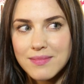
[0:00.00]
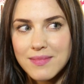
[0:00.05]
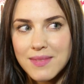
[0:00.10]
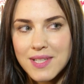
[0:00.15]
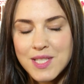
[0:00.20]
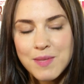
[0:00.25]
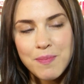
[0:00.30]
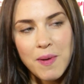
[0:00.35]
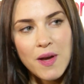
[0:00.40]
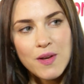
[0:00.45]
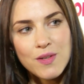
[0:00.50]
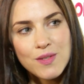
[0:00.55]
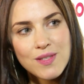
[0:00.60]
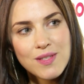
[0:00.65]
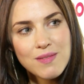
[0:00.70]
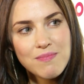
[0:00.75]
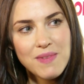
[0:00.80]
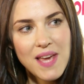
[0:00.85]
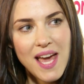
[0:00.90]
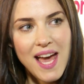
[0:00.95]
I
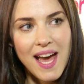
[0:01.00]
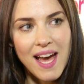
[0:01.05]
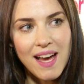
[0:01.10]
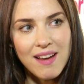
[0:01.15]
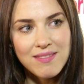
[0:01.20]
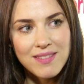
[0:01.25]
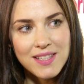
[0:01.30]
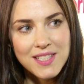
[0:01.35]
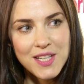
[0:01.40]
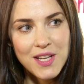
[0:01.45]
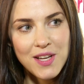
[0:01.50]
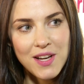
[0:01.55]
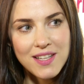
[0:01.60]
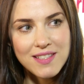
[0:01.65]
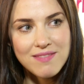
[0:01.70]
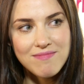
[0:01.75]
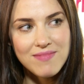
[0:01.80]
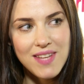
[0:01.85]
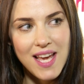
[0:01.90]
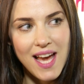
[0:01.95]
suppose, yeah, I don't,
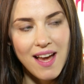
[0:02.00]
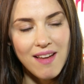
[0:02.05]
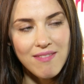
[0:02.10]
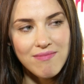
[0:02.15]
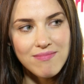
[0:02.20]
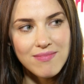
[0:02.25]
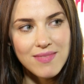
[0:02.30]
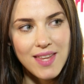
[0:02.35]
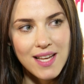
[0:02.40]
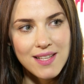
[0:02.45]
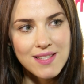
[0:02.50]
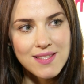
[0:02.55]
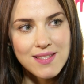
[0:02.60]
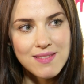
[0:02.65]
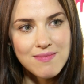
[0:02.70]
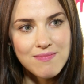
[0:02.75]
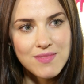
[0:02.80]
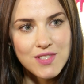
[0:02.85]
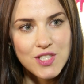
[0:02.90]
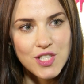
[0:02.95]
I, yeah,
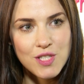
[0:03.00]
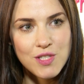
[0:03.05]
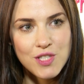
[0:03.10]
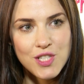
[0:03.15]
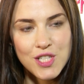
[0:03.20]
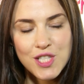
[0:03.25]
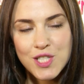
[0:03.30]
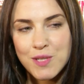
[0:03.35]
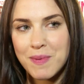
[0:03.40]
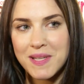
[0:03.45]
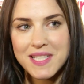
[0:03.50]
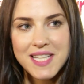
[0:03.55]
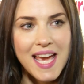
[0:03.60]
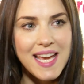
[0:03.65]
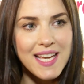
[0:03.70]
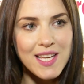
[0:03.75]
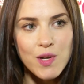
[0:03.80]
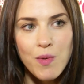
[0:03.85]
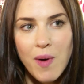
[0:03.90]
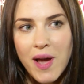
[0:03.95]
that's just just to be
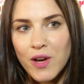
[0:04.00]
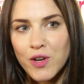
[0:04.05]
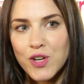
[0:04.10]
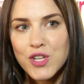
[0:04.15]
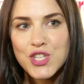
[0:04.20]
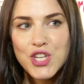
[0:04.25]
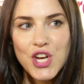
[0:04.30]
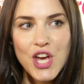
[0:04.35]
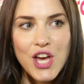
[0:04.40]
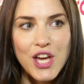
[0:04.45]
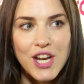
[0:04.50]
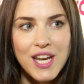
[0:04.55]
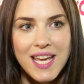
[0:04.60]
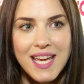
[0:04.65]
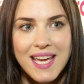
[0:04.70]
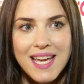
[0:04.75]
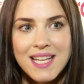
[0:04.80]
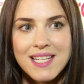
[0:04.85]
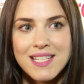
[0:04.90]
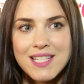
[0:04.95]
taken away on a
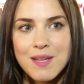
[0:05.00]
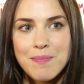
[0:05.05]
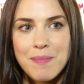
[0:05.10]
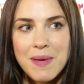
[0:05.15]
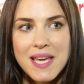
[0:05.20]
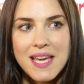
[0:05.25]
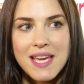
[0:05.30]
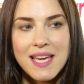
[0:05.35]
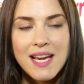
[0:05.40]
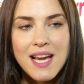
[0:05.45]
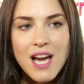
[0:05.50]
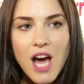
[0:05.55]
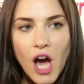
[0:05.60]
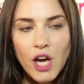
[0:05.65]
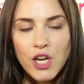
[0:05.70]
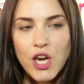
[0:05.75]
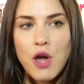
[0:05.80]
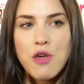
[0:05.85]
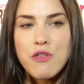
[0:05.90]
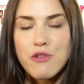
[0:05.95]
journey and to be
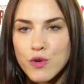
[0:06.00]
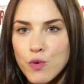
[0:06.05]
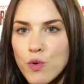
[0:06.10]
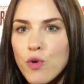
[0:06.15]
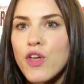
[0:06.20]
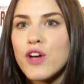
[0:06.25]
and go through all